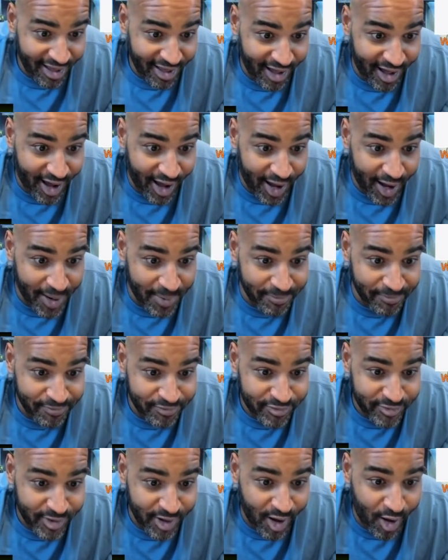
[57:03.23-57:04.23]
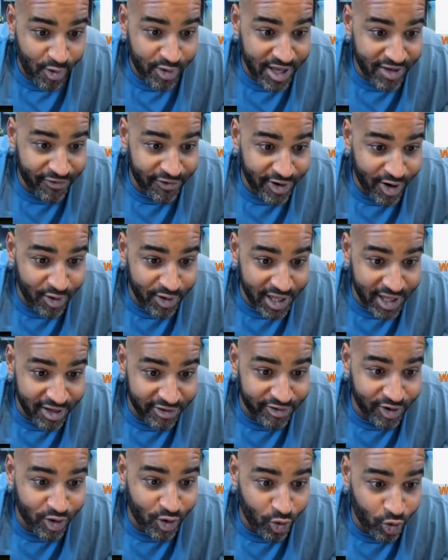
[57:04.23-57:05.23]
Ocoee
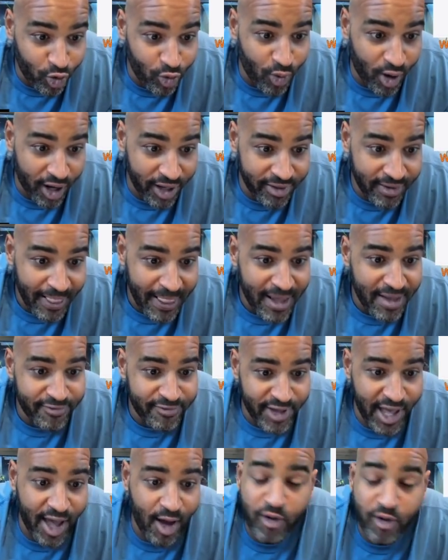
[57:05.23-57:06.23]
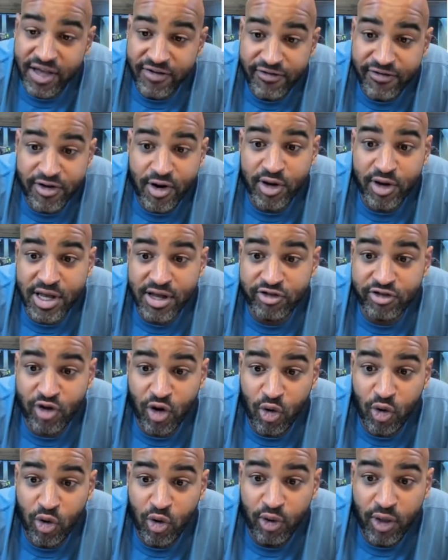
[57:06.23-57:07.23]
is the cool one. Yeah, Ocoee is
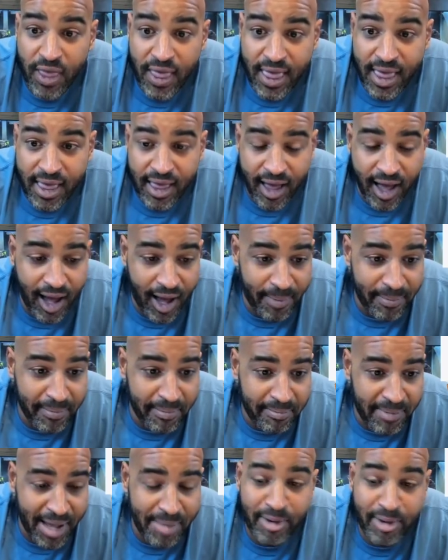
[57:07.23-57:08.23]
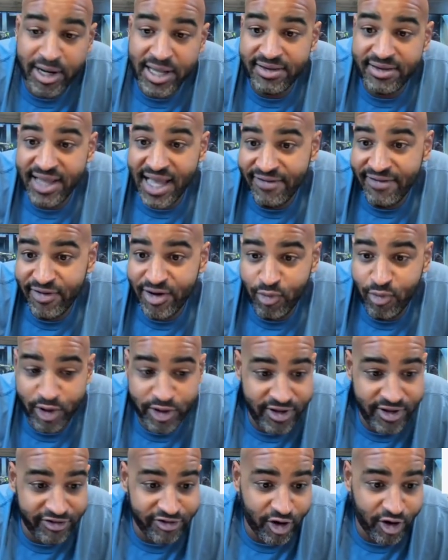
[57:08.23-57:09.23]
cool. My buddy David
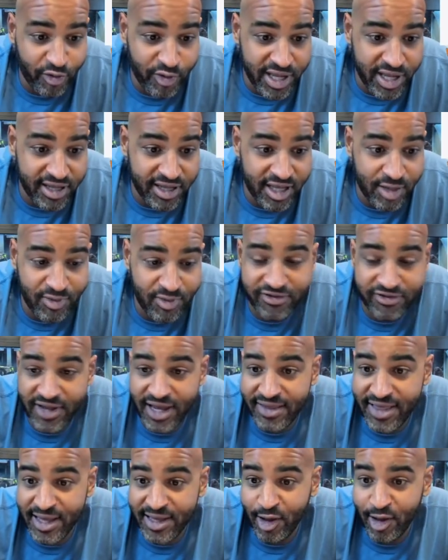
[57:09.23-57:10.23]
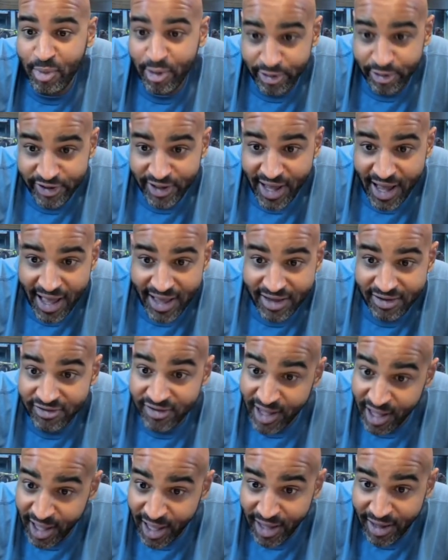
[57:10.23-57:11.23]
would disagree. He would say that Gilbertii is
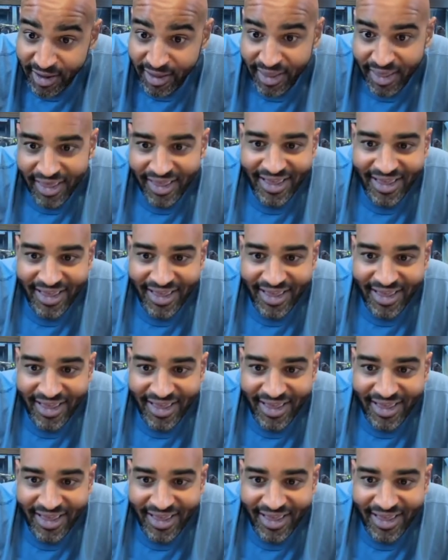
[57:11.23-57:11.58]
king.